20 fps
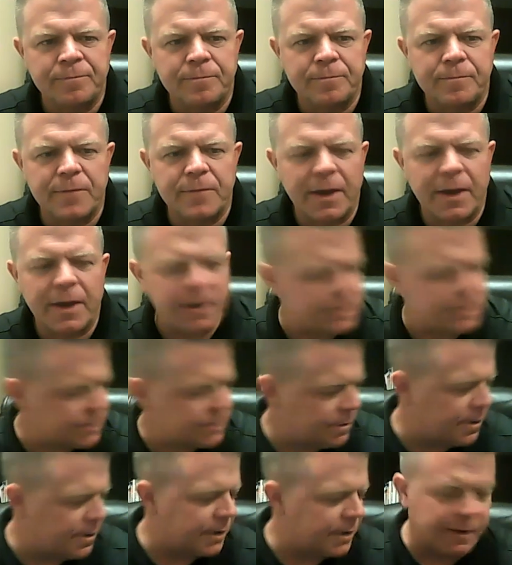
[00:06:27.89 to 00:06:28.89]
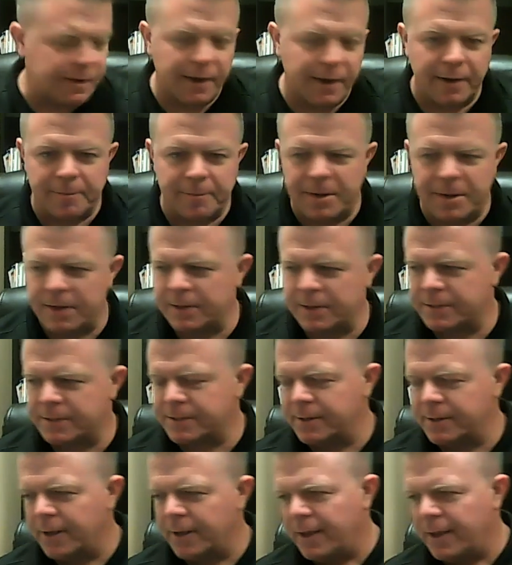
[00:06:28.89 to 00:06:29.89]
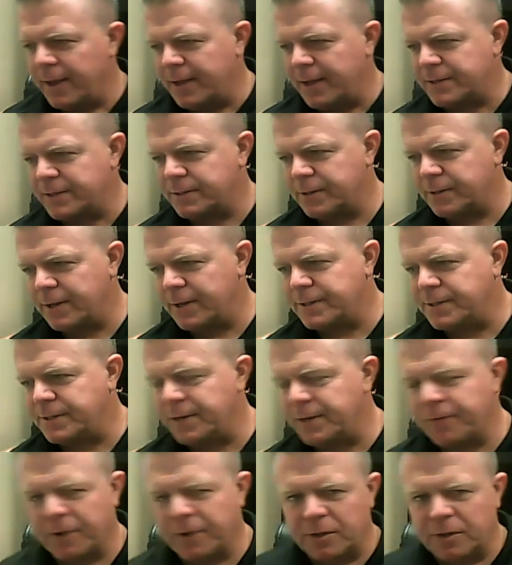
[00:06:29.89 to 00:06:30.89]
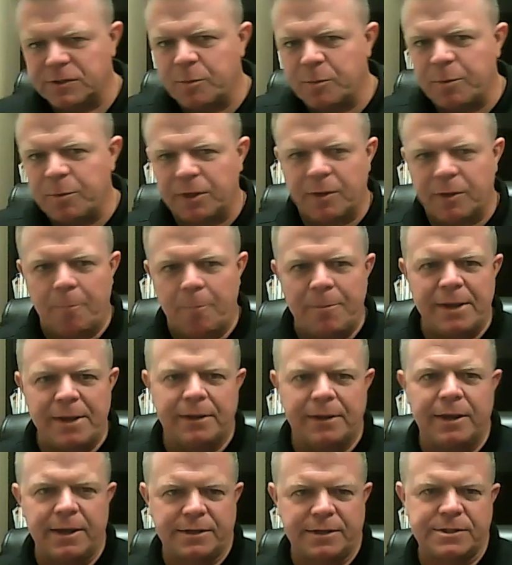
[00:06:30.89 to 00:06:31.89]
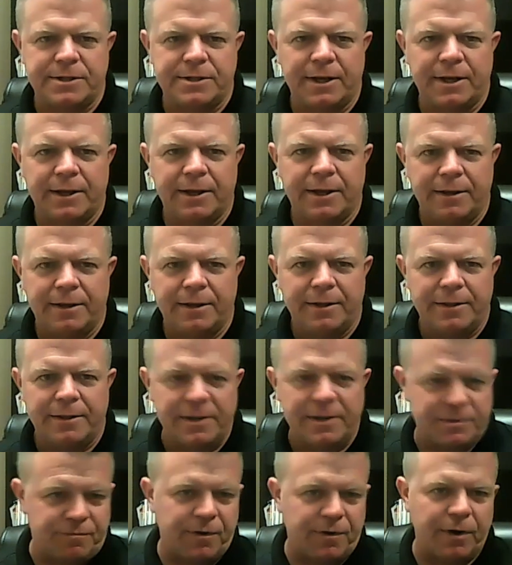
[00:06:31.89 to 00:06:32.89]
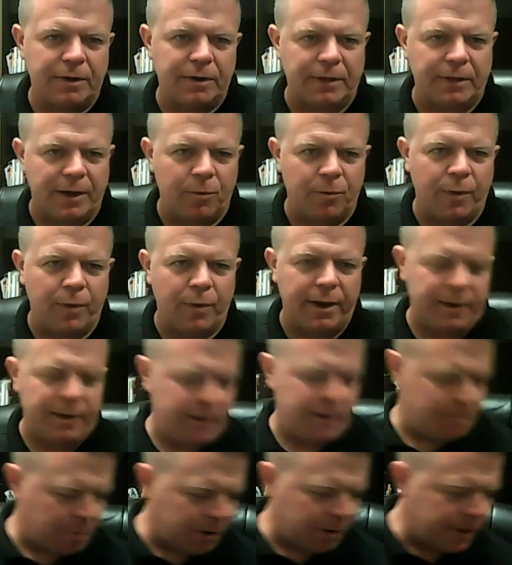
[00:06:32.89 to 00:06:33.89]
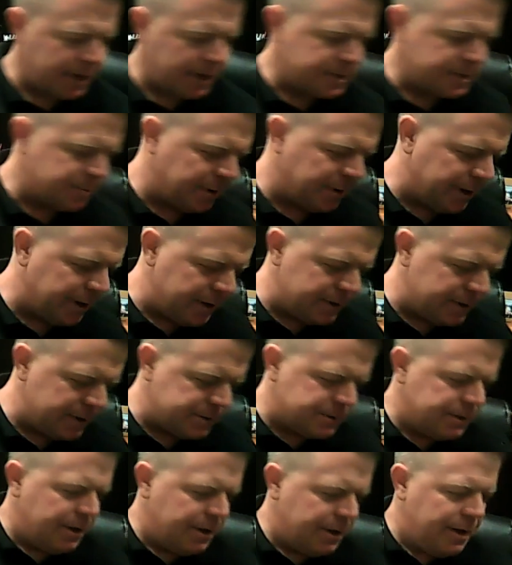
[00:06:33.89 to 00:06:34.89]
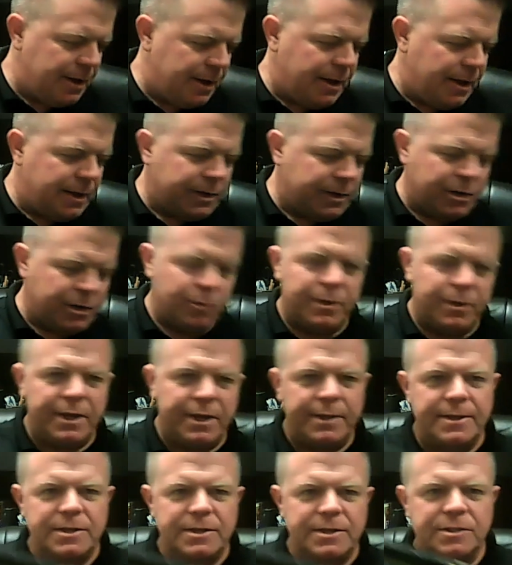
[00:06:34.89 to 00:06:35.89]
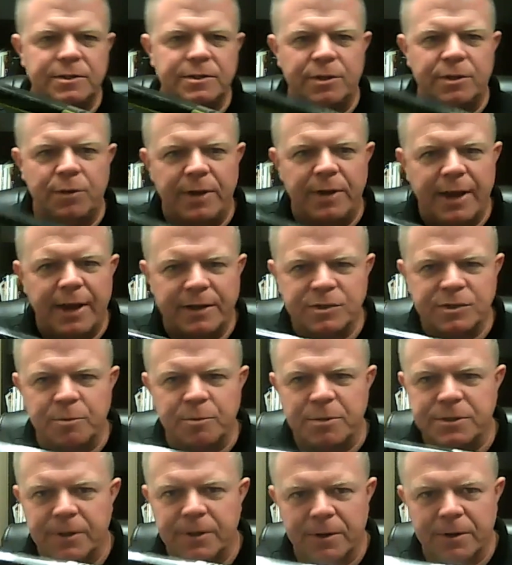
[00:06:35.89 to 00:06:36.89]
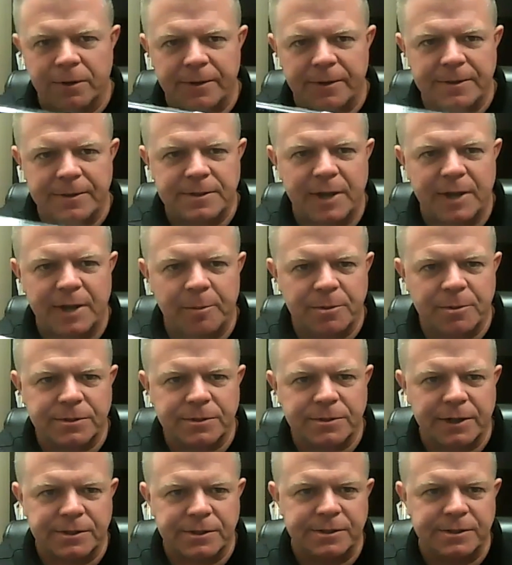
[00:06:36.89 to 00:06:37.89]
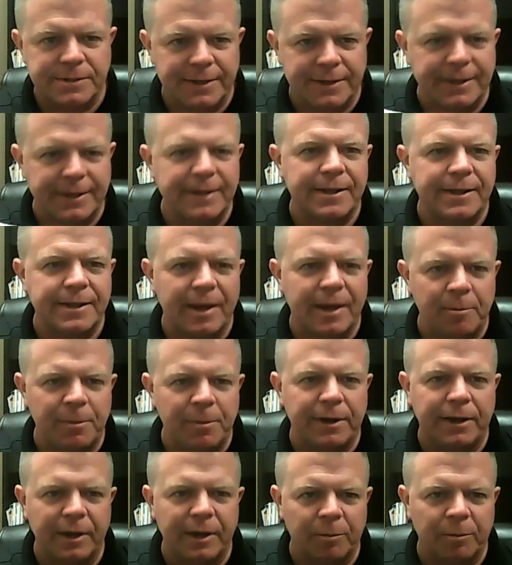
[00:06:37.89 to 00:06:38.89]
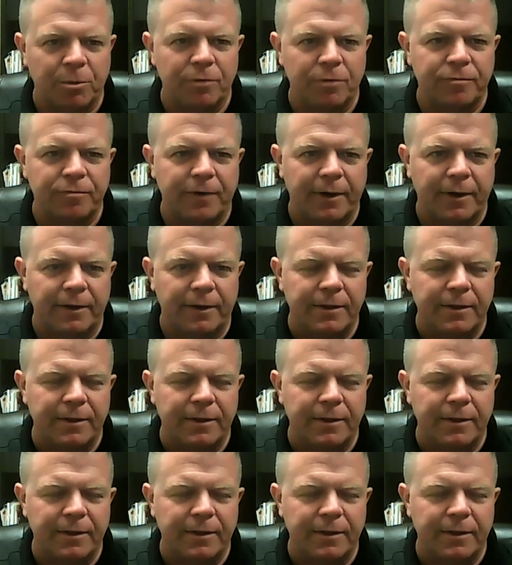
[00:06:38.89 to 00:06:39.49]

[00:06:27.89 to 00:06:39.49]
That is correct. Yeah, I mean it's difficult to build a mid-kick stick that's very lightweight, and part of that is because you need extra material in the taper section to get that mid-kick profile.